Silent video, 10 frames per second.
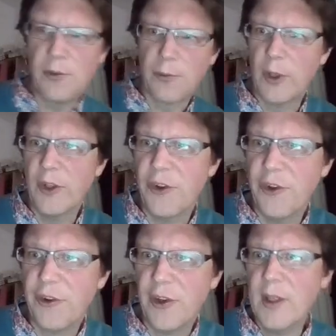For
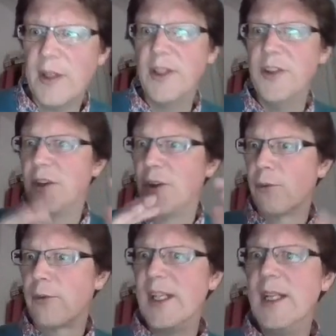instance, the
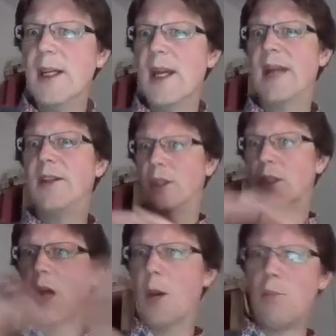degree had a
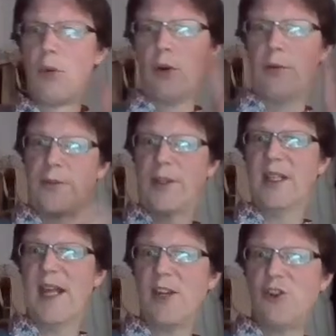number of
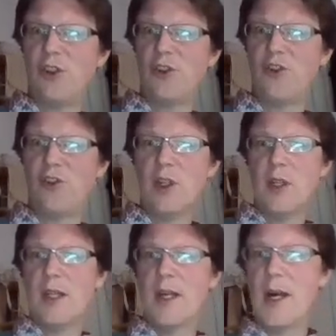connections
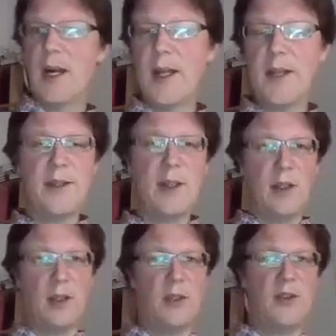
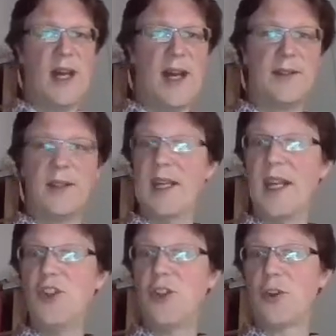that an
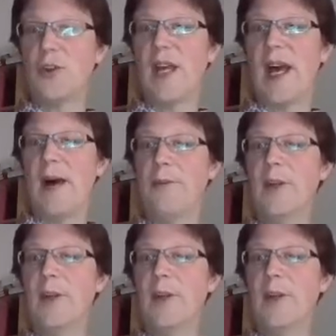agent could have,